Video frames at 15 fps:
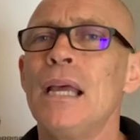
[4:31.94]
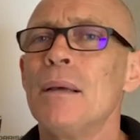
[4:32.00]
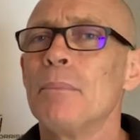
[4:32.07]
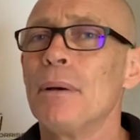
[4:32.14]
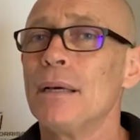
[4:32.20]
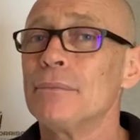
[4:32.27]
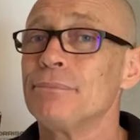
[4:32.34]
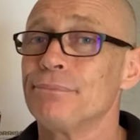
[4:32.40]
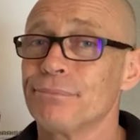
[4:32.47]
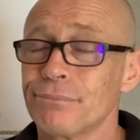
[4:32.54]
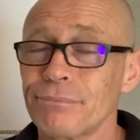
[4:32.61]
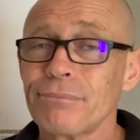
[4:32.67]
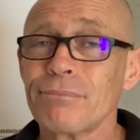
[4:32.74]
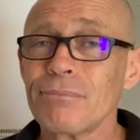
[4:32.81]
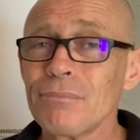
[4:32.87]
But
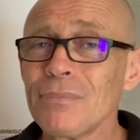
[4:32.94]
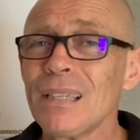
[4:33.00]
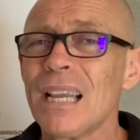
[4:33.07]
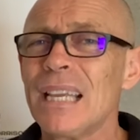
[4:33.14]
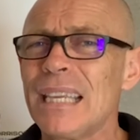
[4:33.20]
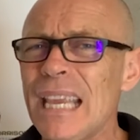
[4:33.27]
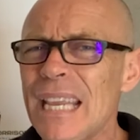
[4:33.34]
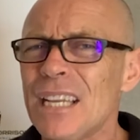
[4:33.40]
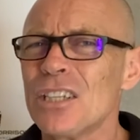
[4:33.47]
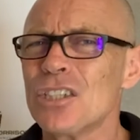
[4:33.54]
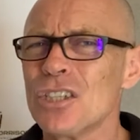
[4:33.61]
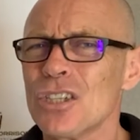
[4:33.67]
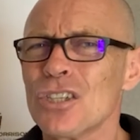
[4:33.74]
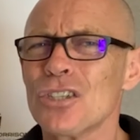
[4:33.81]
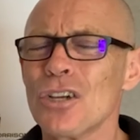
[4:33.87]
again, it
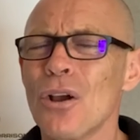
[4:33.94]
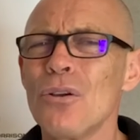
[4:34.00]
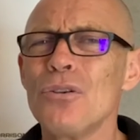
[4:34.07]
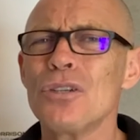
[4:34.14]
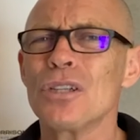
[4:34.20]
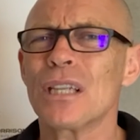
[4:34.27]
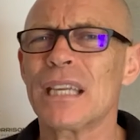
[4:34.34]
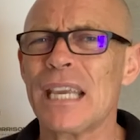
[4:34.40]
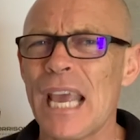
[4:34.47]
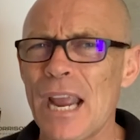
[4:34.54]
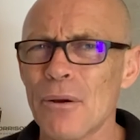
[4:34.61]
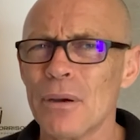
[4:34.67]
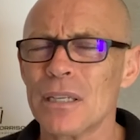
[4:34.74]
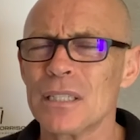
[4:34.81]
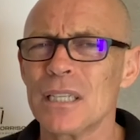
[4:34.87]
just shows you the
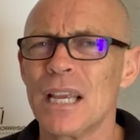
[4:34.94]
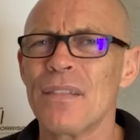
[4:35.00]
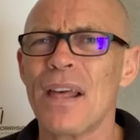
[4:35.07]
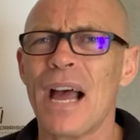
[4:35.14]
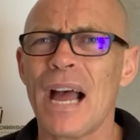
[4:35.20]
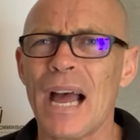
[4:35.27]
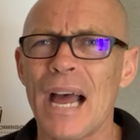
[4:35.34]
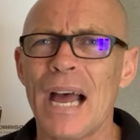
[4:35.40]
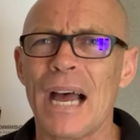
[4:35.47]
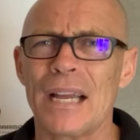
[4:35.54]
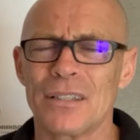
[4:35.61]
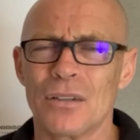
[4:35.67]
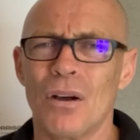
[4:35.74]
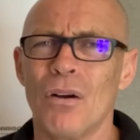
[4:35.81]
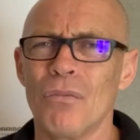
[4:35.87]
character and the
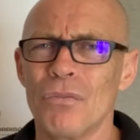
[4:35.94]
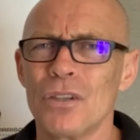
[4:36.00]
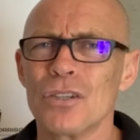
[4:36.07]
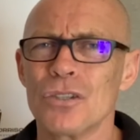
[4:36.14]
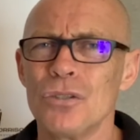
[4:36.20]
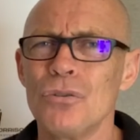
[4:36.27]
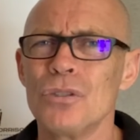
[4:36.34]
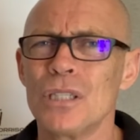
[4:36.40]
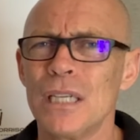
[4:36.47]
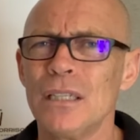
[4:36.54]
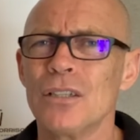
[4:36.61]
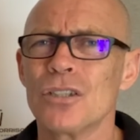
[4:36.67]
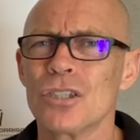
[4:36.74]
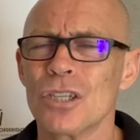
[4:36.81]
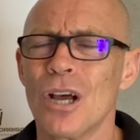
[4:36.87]
heart of this New
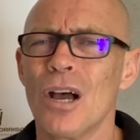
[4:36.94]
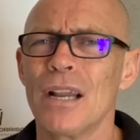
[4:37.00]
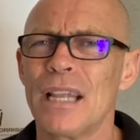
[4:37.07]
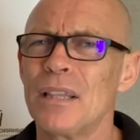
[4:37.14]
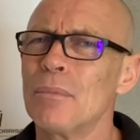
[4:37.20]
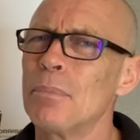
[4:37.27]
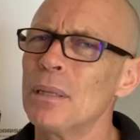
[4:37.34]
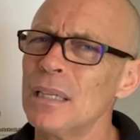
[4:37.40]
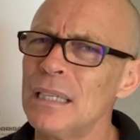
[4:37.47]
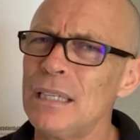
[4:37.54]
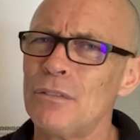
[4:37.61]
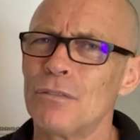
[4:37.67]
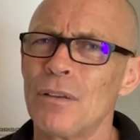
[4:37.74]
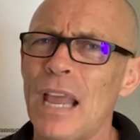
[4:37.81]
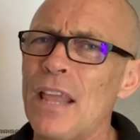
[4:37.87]
Zealand side, and the
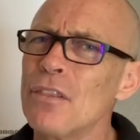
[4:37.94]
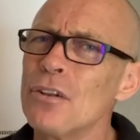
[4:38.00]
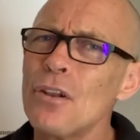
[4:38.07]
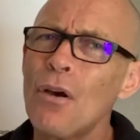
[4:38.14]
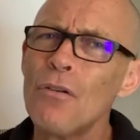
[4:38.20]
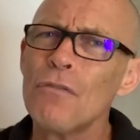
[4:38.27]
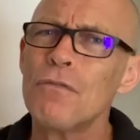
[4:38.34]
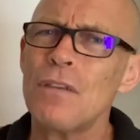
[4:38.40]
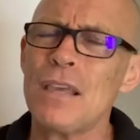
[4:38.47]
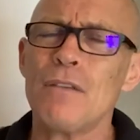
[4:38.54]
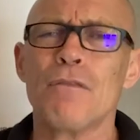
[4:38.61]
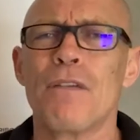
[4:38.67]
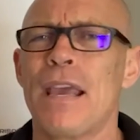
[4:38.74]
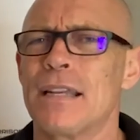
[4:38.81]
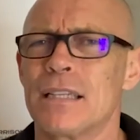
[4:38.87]
belief and the no fear
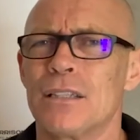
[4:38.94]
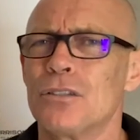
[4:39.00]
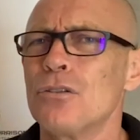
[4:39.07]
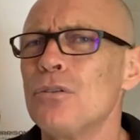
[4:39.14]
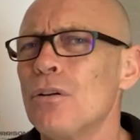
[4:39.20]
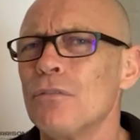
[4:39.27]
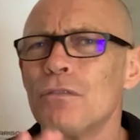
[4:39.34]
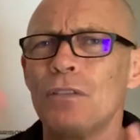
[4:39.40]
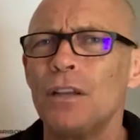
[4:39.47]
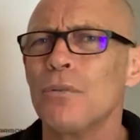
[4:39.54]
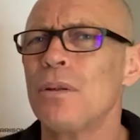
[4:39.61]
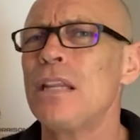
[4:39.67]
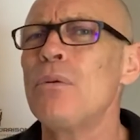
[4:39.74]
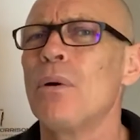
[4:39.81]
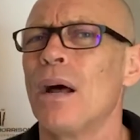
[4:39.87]
factor. Do not fear
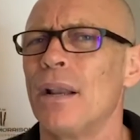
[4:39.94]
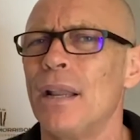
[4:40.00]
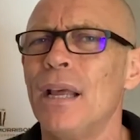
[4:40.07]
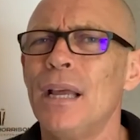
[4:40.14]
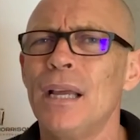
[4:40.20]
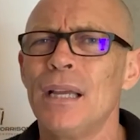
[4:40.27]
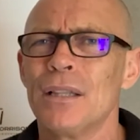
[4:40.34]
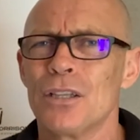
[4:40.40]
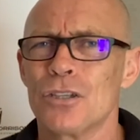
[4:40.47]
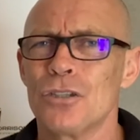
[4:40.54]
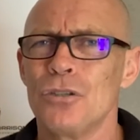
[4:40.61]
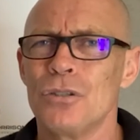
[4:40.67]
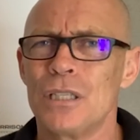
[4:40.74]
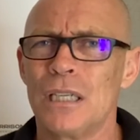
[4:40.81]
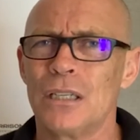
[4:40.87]
anyone, this
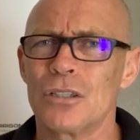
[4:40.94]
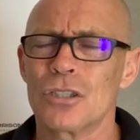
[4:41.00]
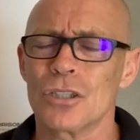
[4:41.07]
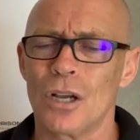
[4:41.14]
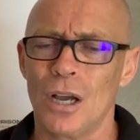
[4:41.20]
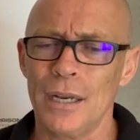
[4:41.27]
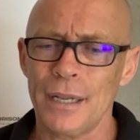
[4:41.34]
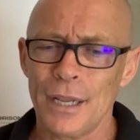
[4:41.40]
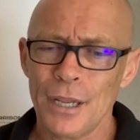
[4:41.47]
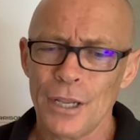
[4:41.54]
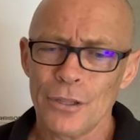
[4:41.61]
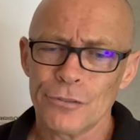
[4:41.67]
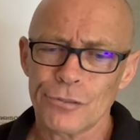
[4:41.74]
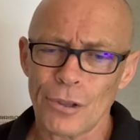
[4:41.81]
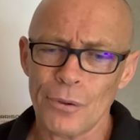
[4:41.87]
New Zealand side.
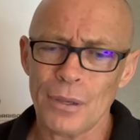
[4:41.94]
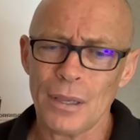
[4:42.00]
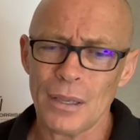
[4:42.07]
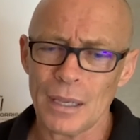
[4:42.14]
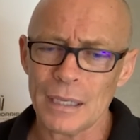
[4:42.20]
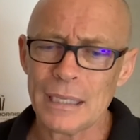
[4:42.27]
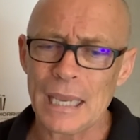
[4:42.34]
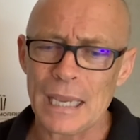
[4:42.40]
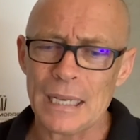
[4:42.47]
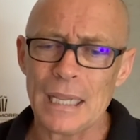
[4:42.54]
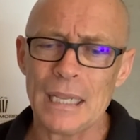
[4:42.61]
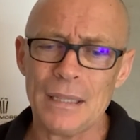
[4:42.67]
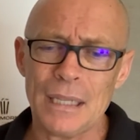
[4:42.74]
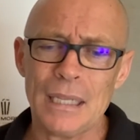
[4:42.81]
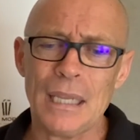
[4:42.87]
So again,
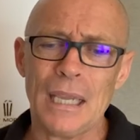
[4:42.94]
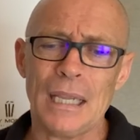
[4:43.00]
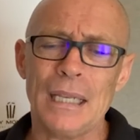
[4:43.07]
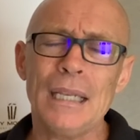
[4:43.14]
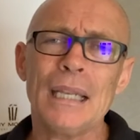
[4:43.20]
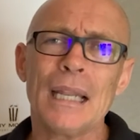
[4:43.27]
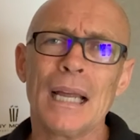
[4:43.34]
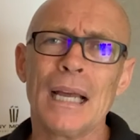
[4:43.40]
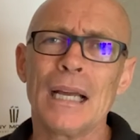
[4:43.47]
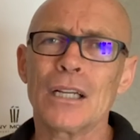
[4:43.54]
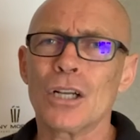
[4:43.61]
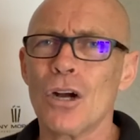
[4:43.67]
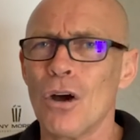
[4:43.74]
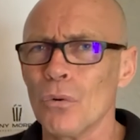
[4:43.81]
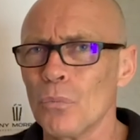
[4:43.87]
in the end,
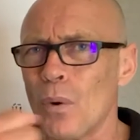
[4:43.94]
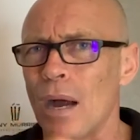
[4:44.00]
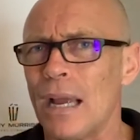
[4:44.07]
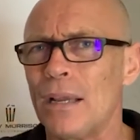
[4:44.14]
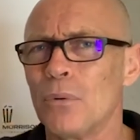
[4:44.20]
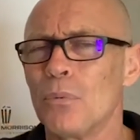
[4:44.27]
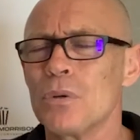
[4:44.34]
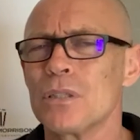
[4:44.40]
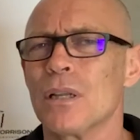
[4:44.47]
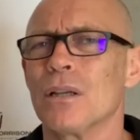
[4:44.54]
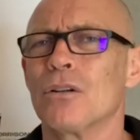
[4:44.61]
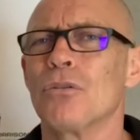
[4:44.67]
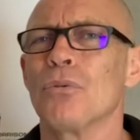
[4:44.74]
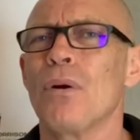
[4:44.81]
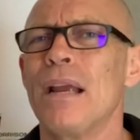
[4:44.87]
Conway was a
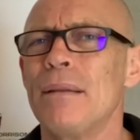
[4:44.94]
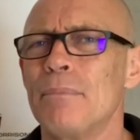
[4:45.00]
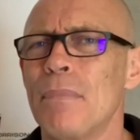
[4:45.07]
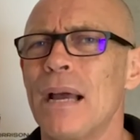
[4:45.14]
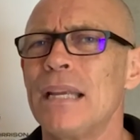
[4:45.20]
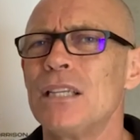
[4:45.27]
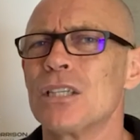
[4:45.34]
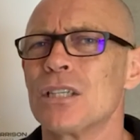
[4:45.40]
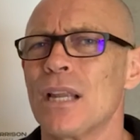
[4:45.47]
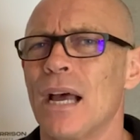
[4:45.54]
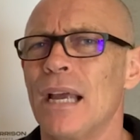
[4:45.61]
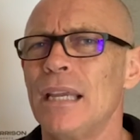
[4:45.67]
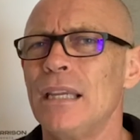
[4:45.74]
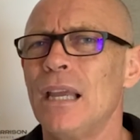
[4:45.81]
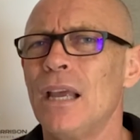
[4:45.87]
great
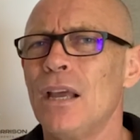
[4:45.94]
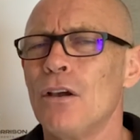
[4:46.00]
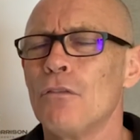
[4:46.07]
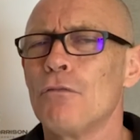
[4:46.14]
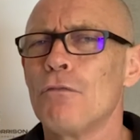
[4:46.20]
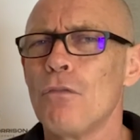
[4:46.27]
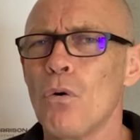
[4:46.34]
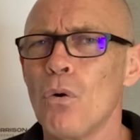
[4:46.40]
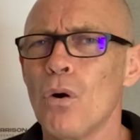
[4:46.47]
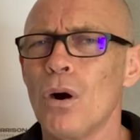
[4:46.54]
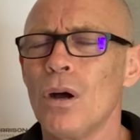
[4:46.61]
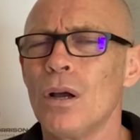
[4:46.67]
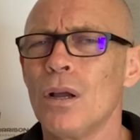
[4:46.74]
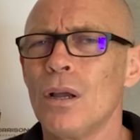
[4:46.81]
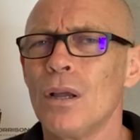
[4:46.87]
mainstay for